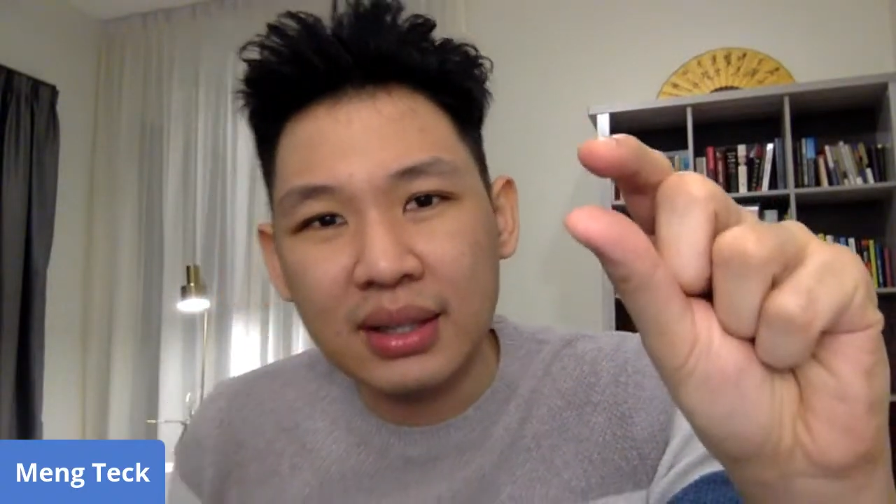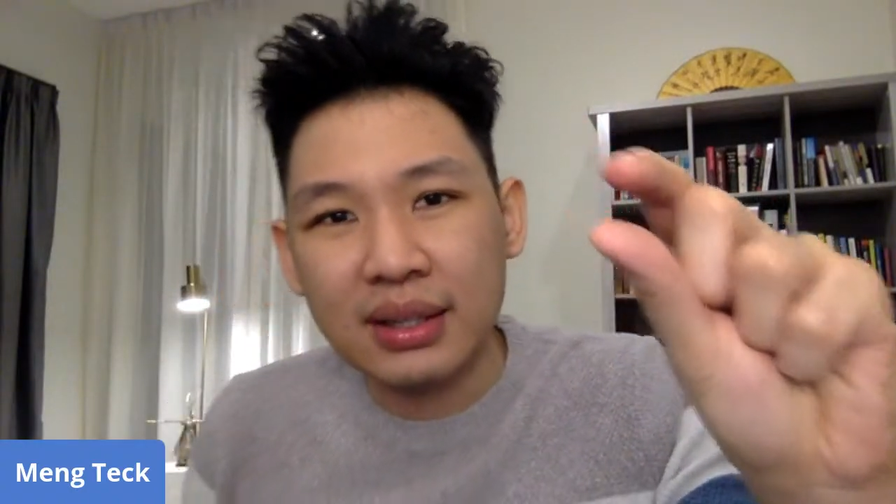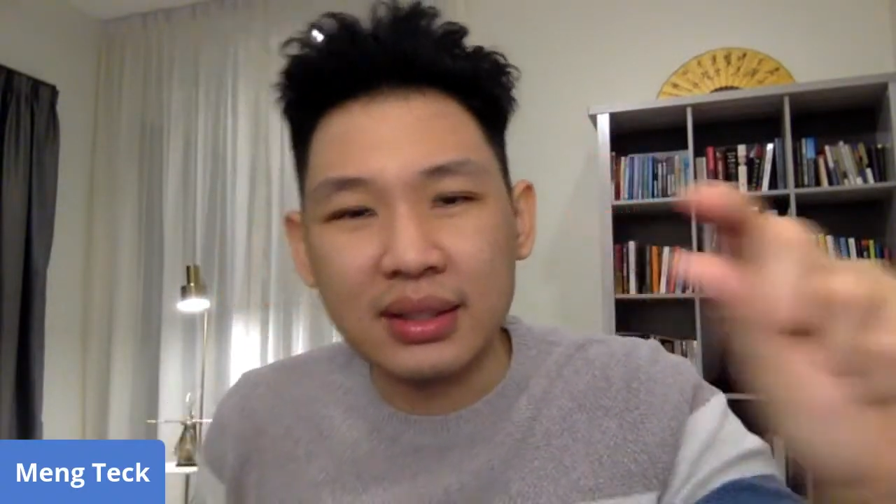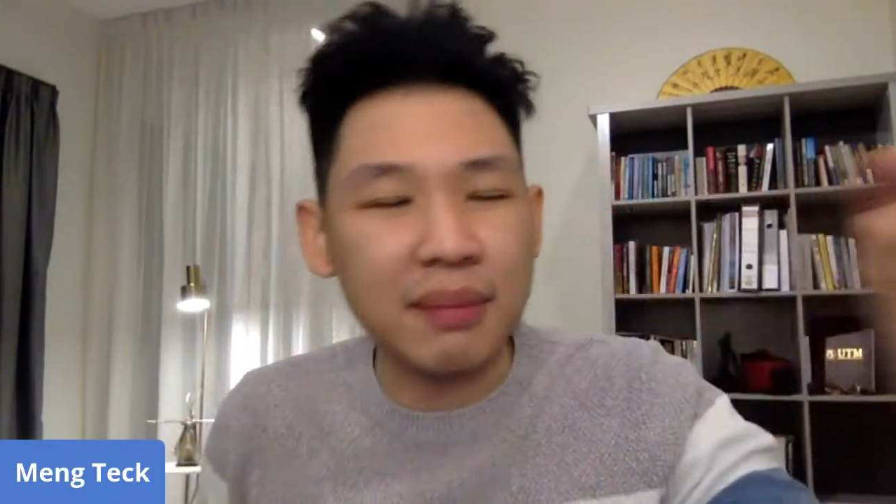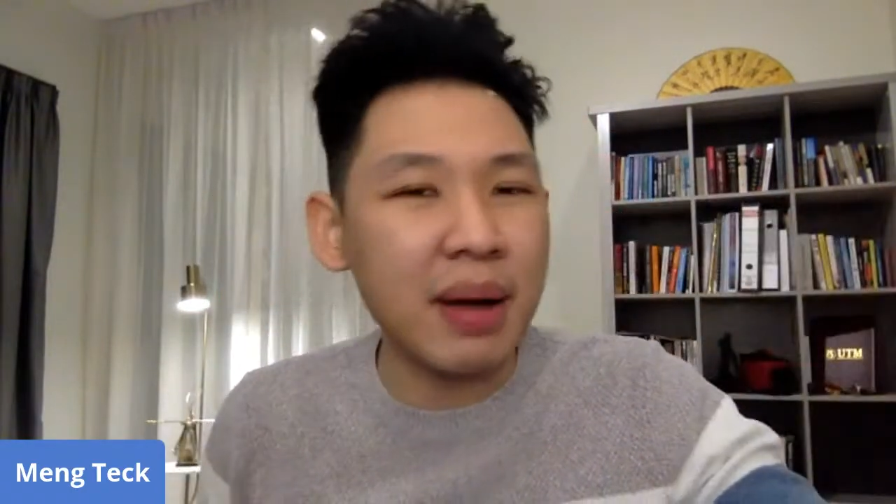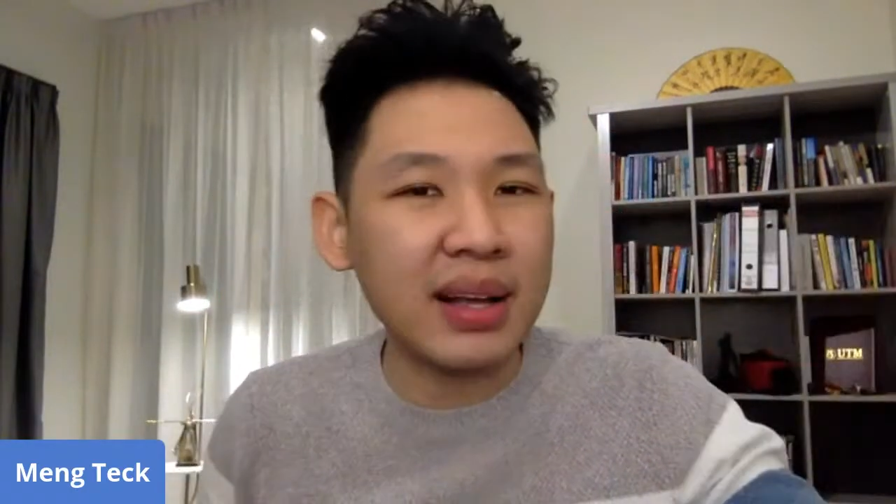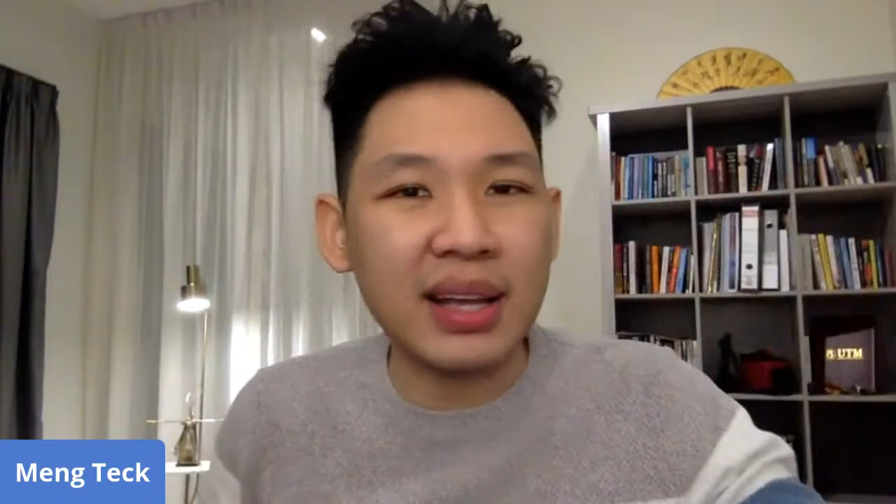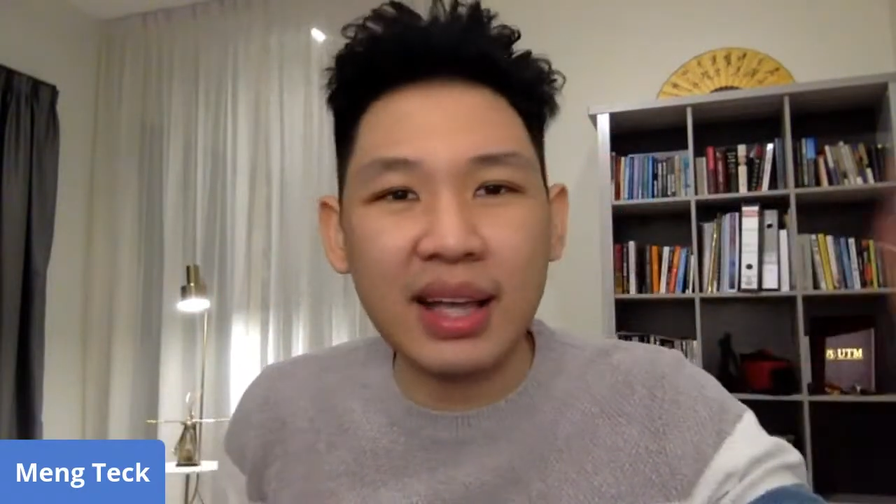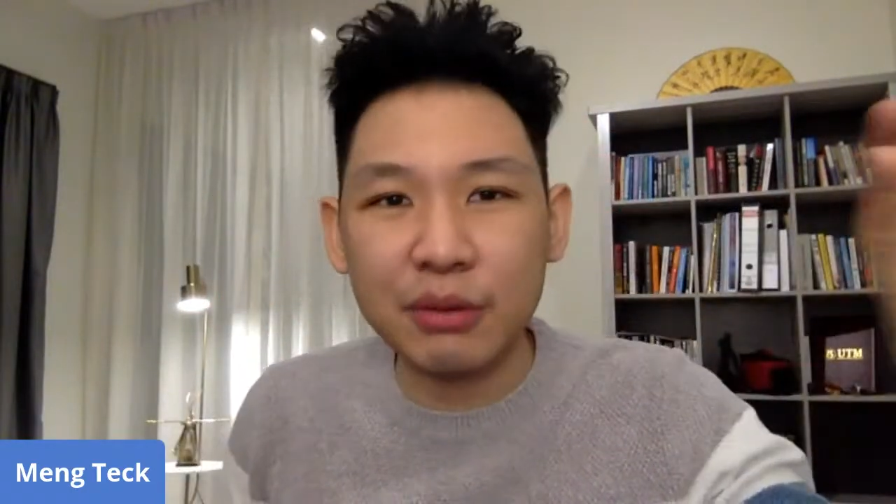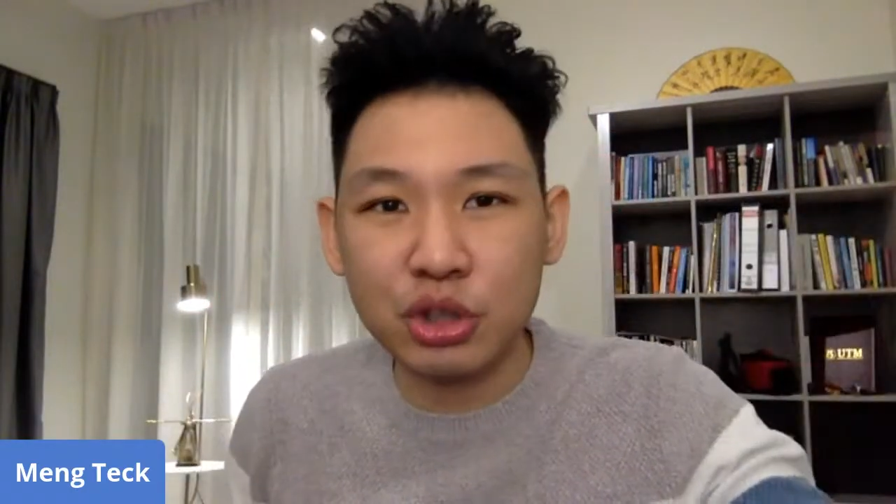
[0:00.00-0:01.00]
the market
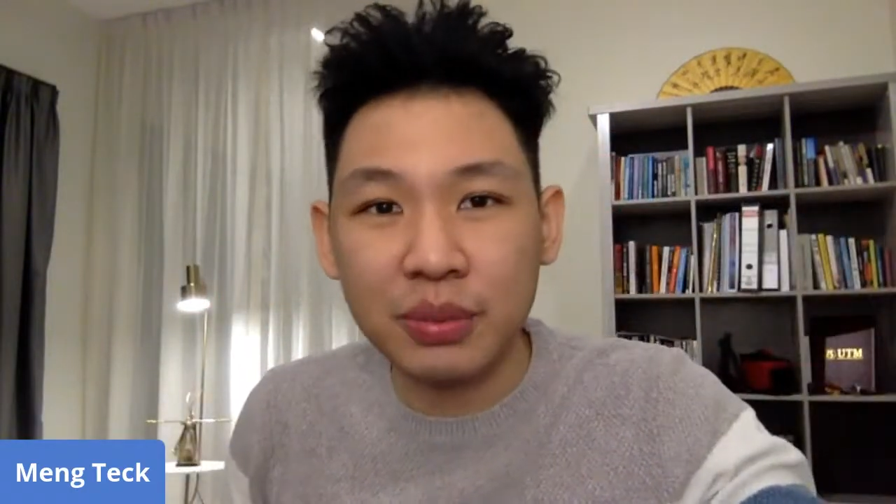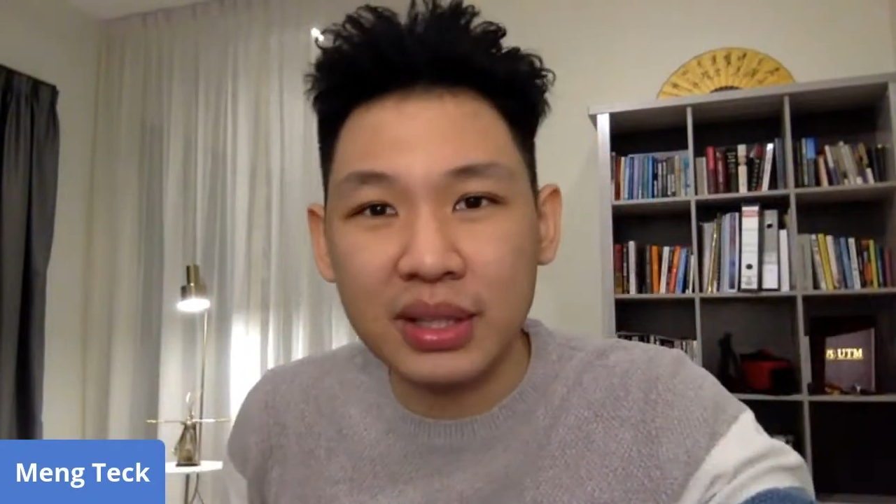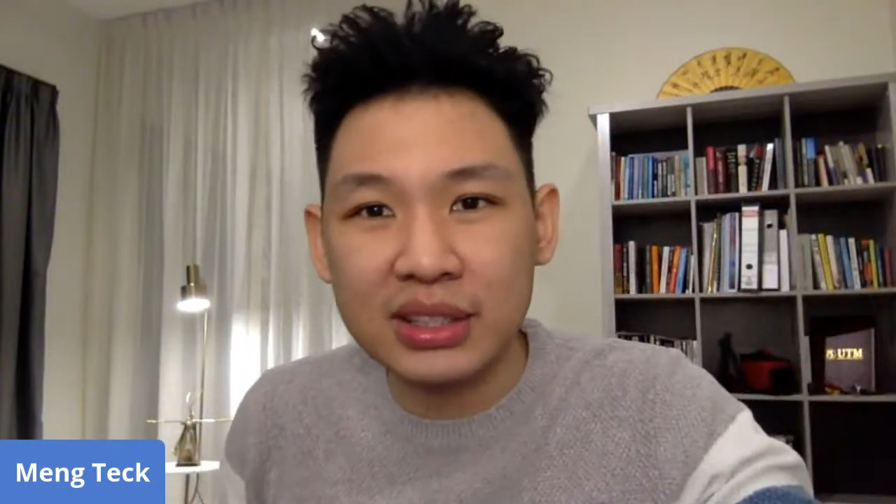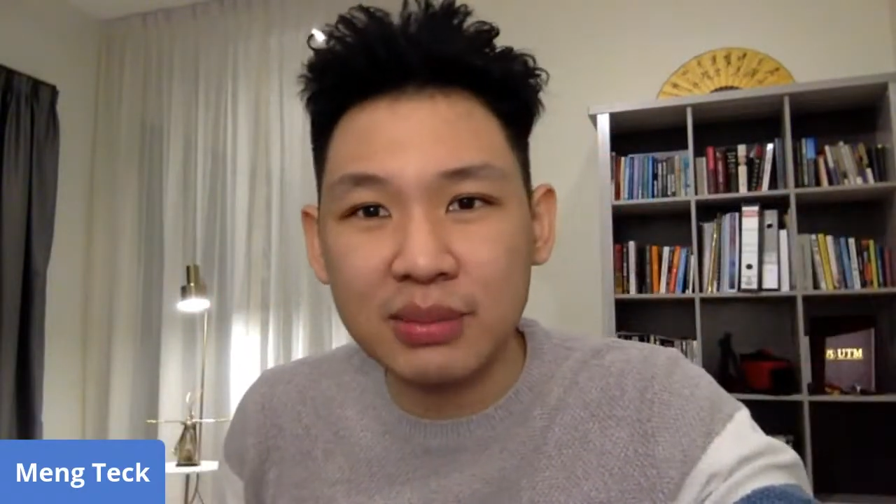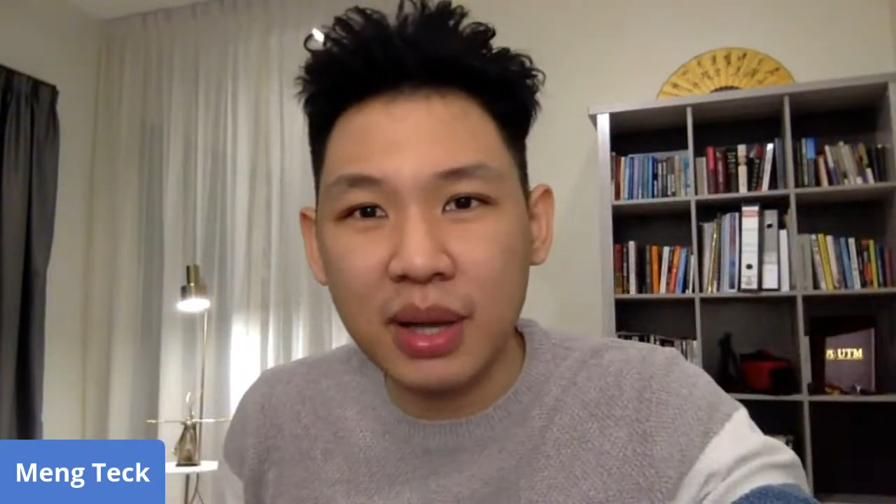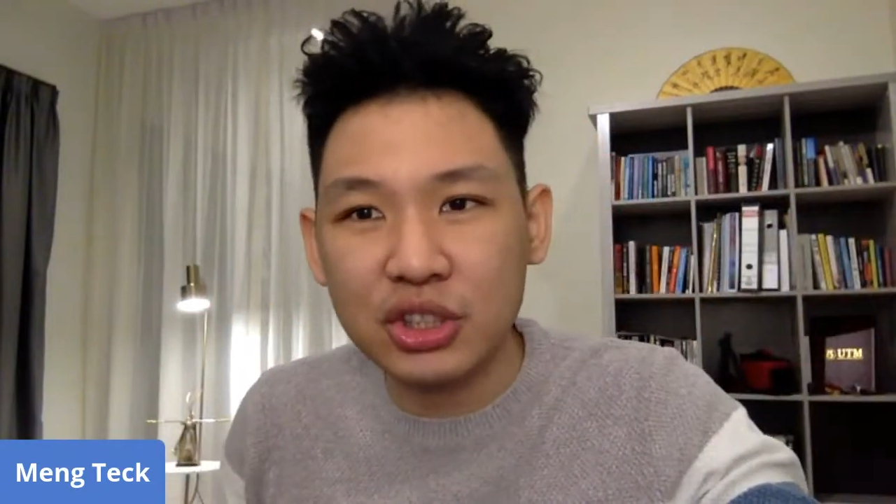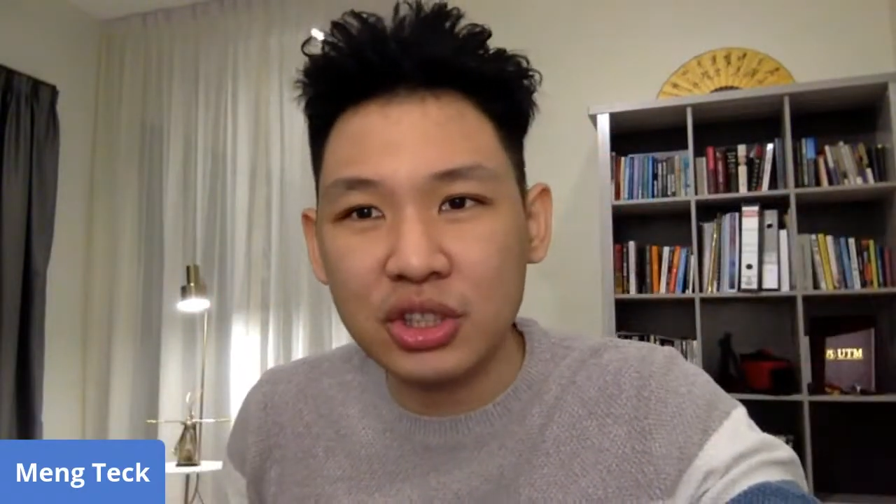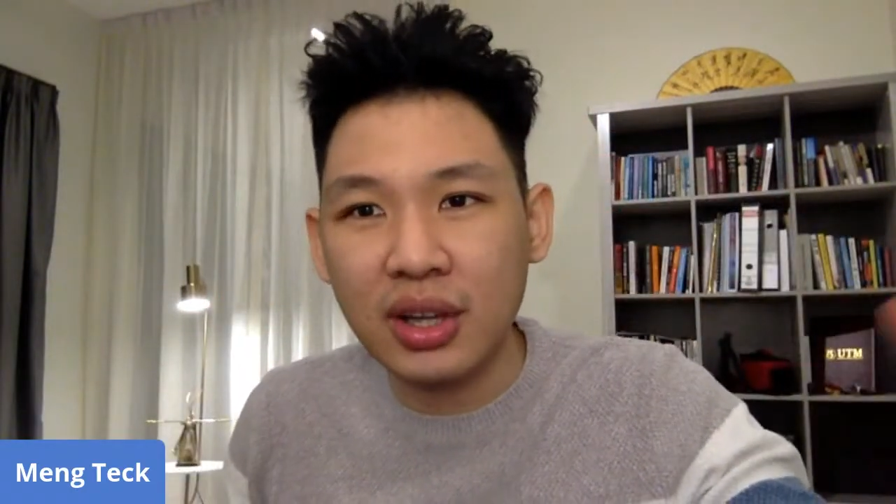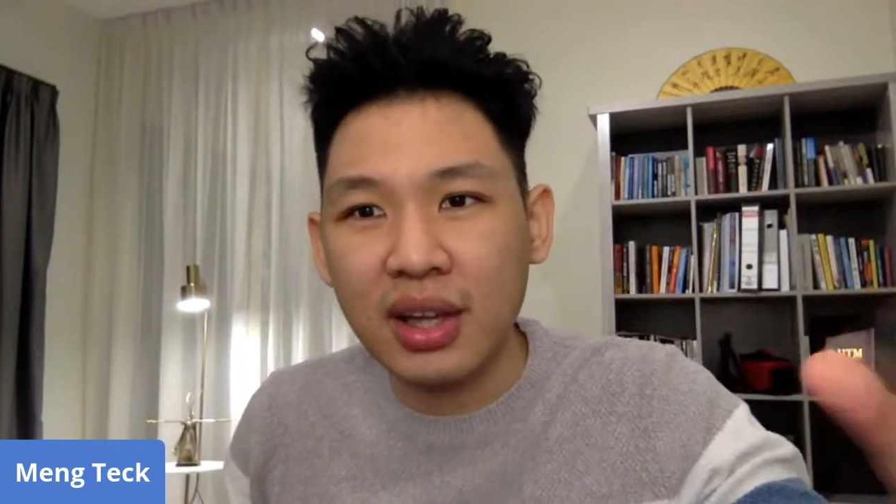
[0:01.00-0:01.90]
cap should be this much.